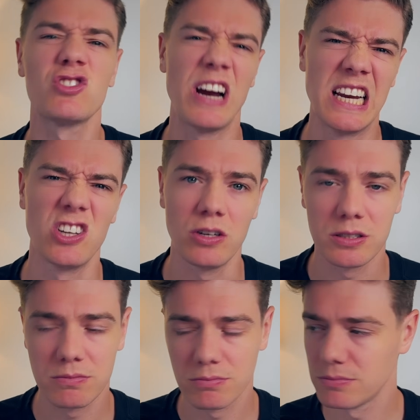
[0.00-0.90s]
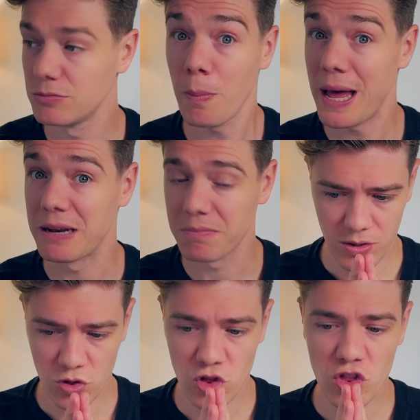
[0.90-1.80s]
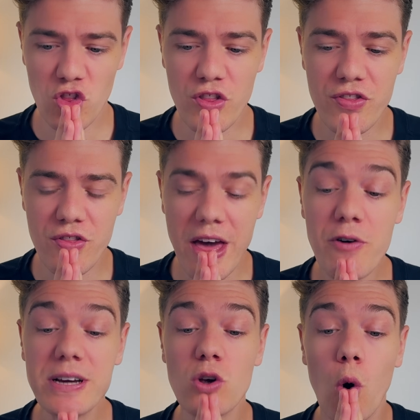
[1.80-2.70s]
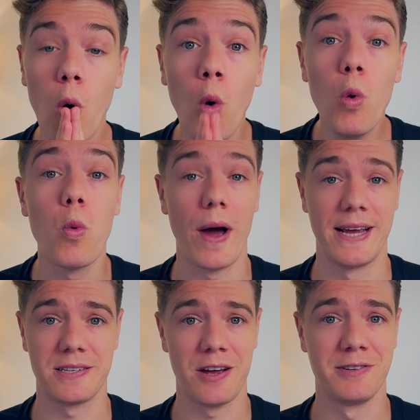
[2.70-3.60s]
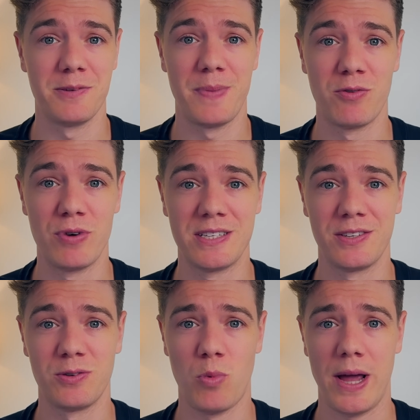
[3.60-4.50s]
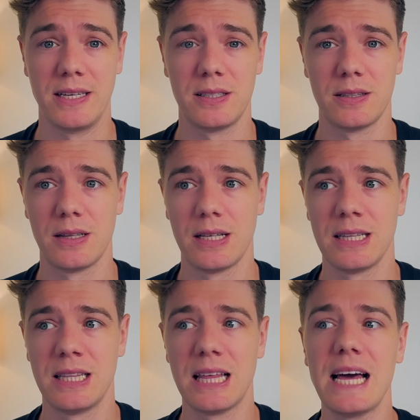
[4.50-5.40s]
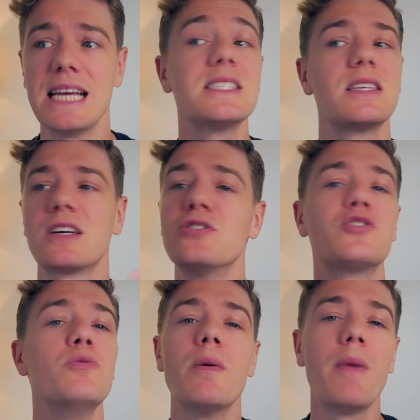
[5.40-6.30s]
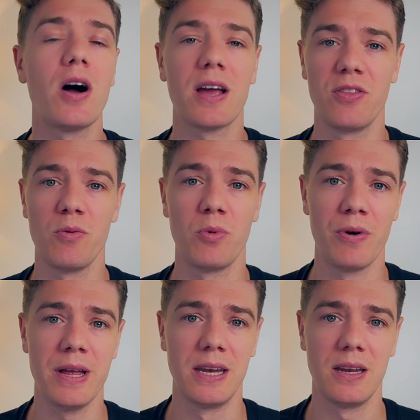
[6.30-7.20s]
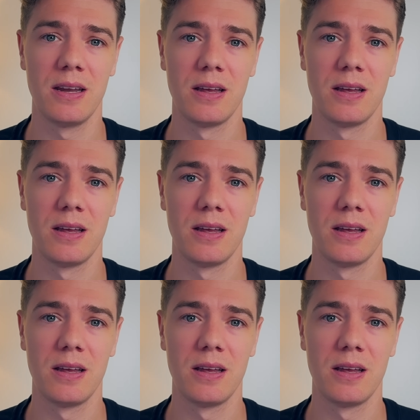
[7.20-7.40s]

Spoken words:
Australian dollars, not bad. There is always going to be a reason to wait. That is the consumer market that we're in.